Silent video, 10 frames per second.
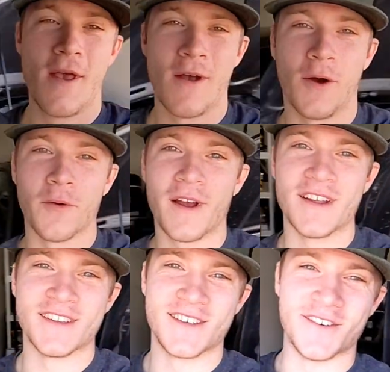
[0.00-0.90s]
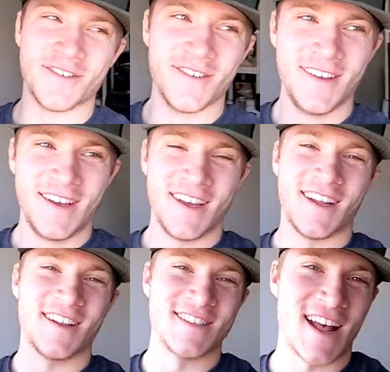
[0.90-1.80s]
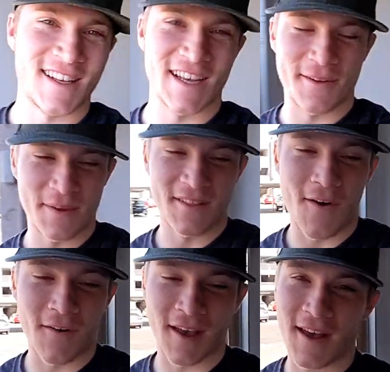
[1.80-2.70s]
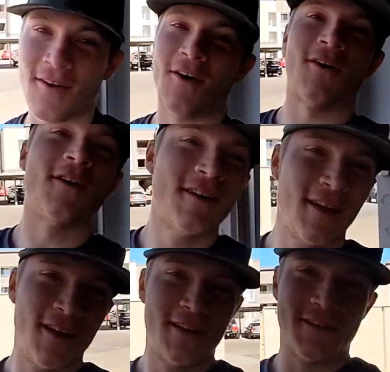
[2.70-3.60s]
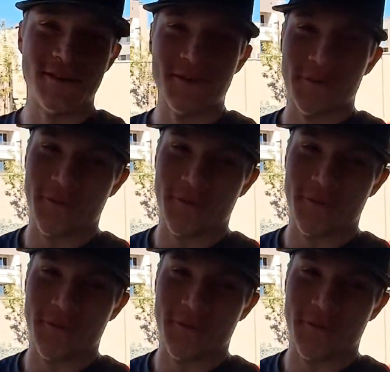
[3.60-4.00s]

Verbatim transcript: All right, so it has not taken me long at all to